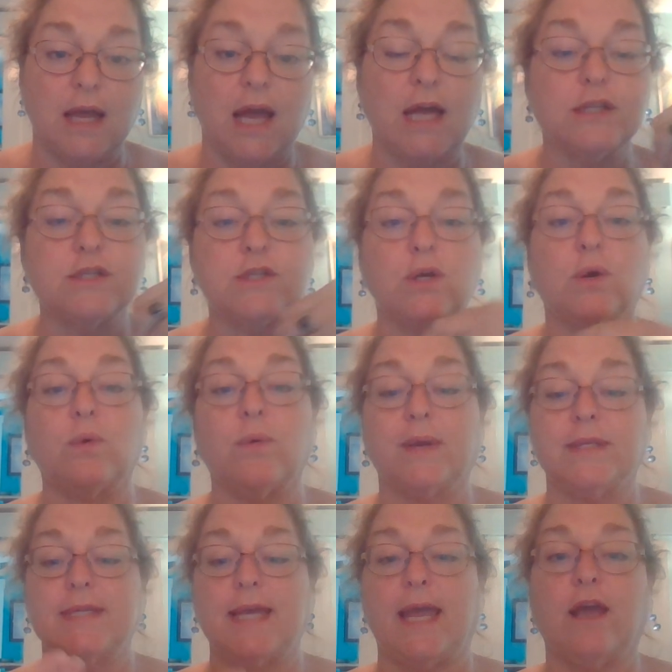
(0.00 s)
And so
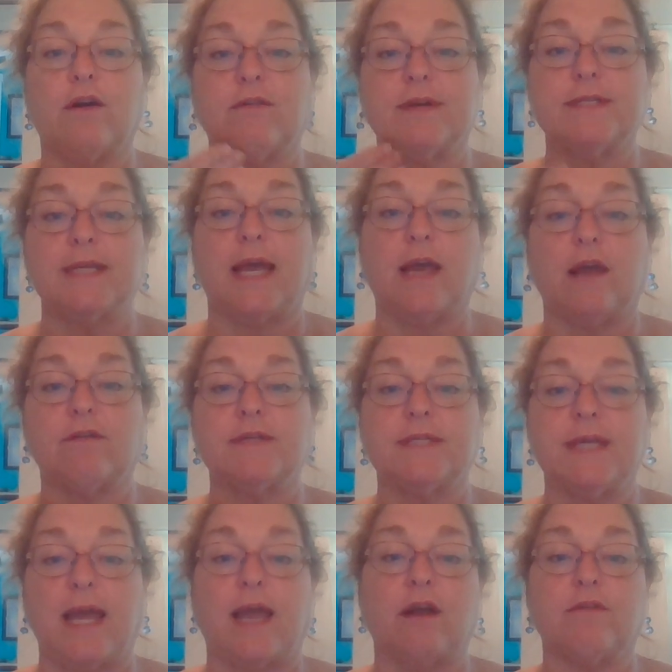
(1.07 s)
it's Aries, Aries,
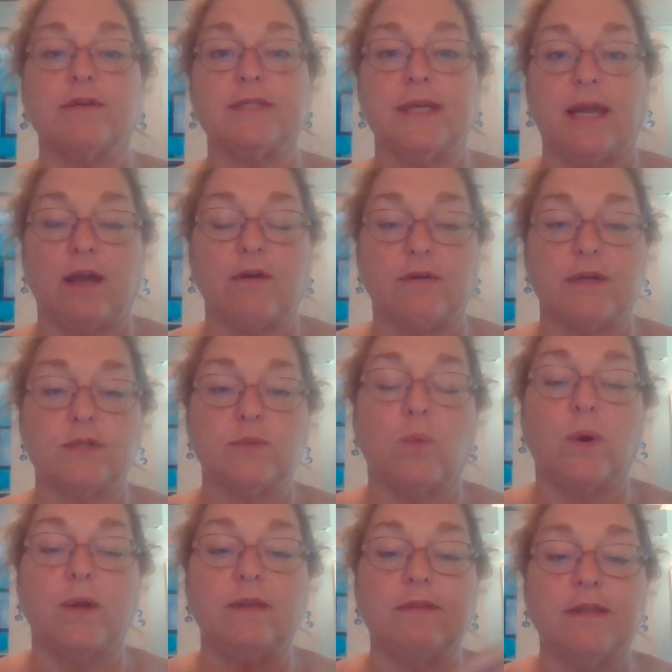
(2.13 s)
Aries, Aries.
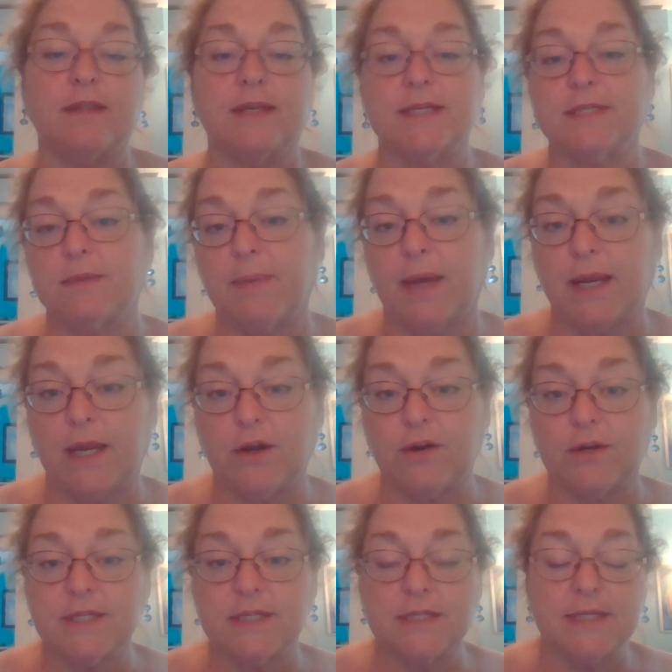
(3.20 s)
One of the things about
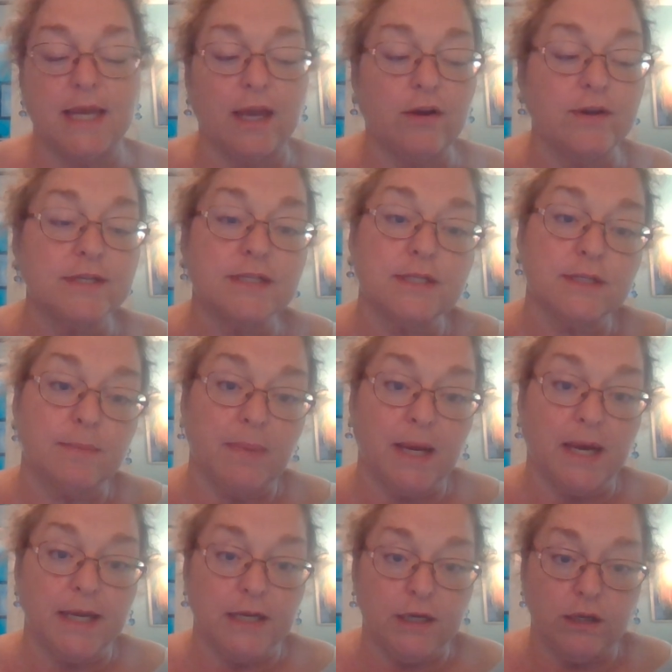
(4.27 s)
Aries is Aries is a
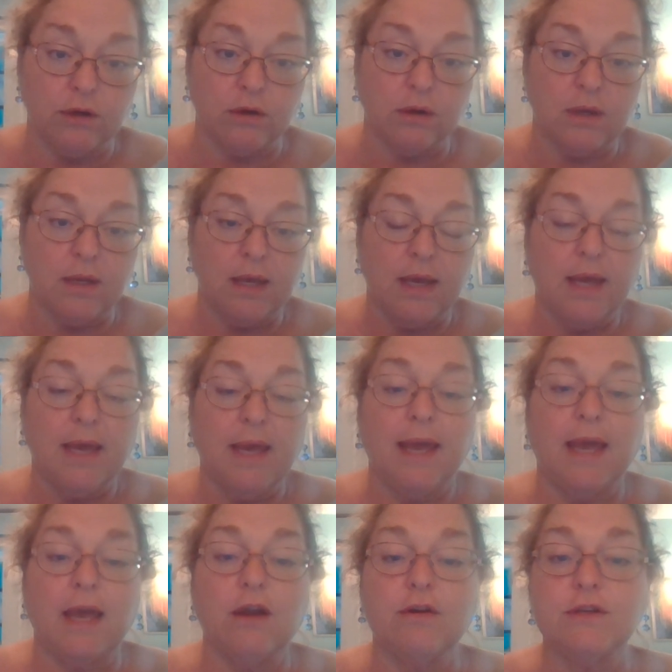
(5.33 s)
pioneer.
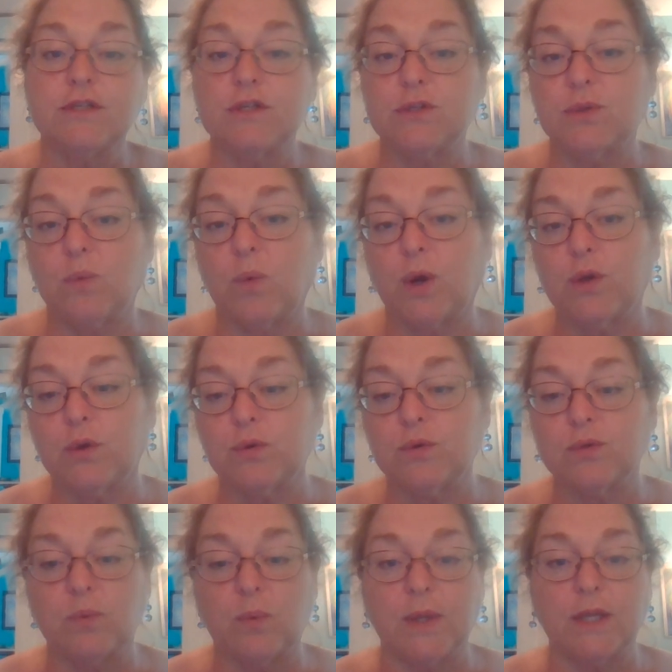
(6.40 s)
Aries is the one
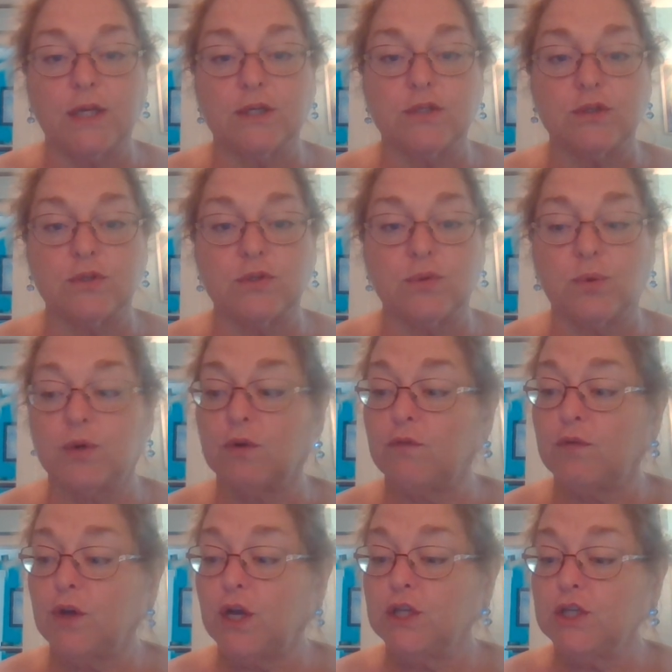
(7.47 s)
who's willing to sort of
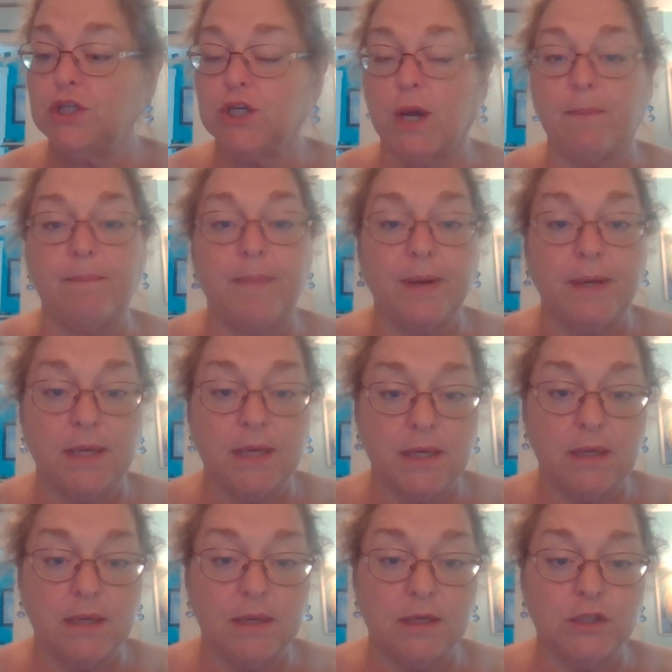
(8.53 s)
jump
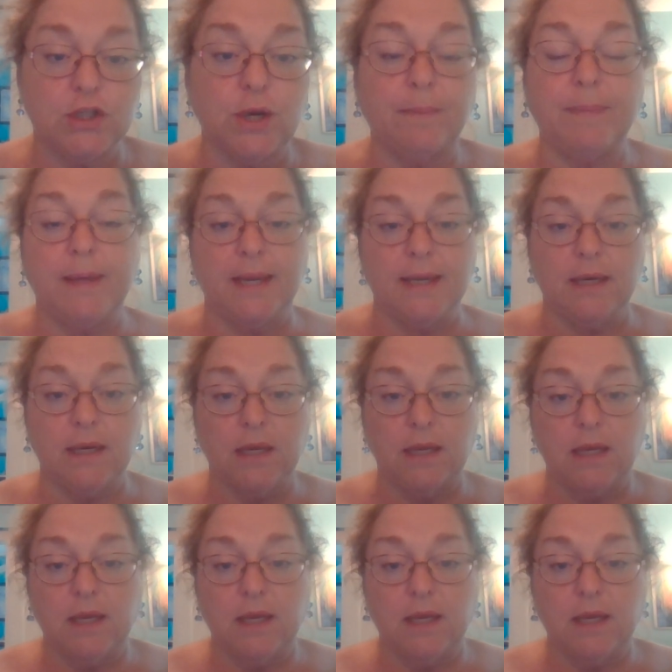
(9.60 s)
jump in.